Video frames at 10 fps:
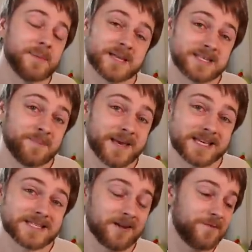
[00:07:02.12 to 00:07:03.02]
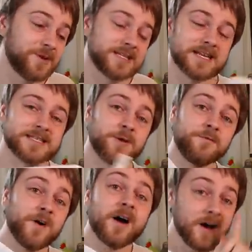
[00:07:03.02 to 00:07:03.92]
but it's the biggest I've looked at so
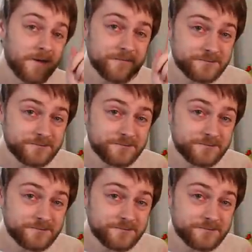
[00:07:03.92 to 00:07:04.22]
far.